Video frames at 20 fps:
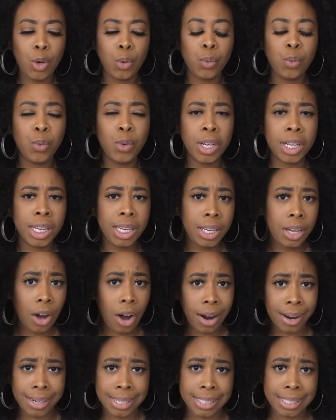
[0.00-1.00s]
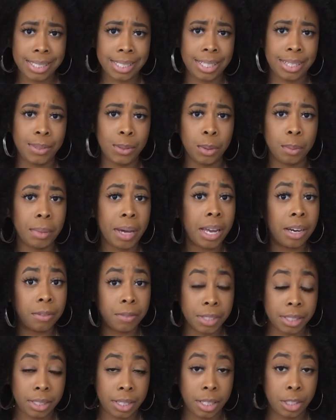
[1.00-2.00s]
really harnessing your
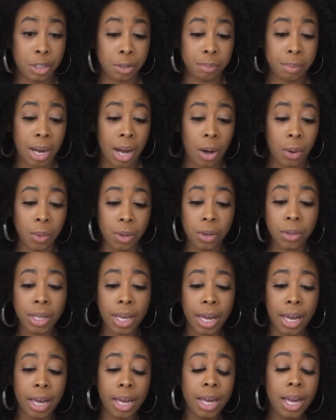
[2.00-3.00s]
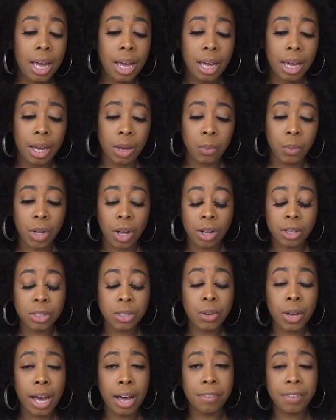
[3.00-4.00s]
manifestation power, okay? And we
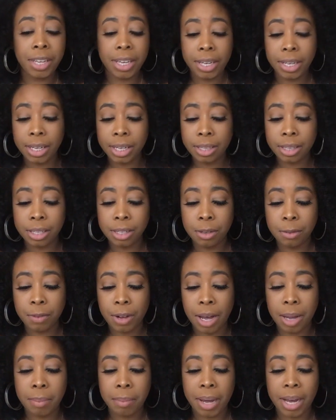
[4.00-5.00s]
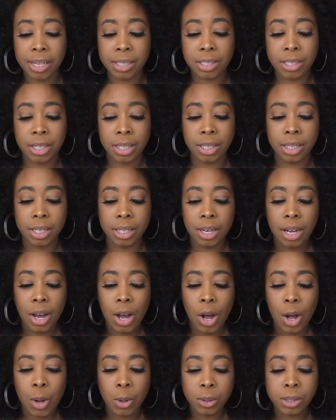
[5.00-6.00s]
also have healing the divine masculine.
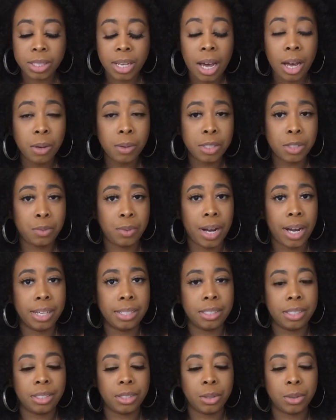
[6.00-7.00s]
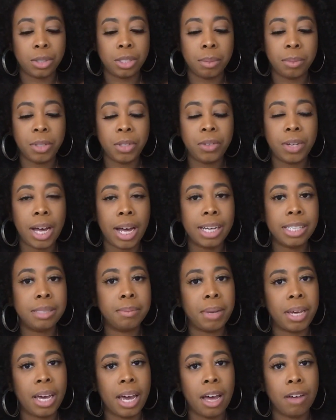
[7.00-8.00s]
Osiris rises. So some of you guys
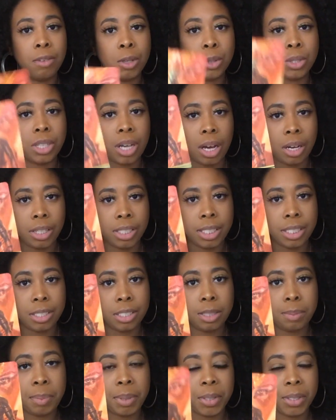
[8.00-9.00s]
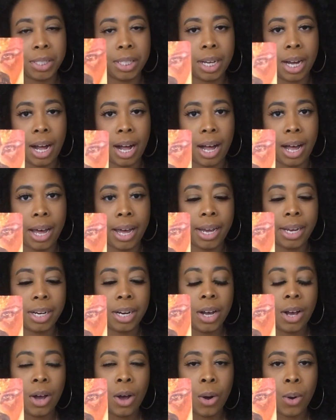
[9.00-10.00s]
may have Osiris as a spirit guide,
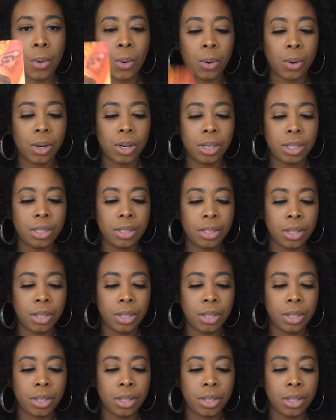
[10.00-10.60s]
or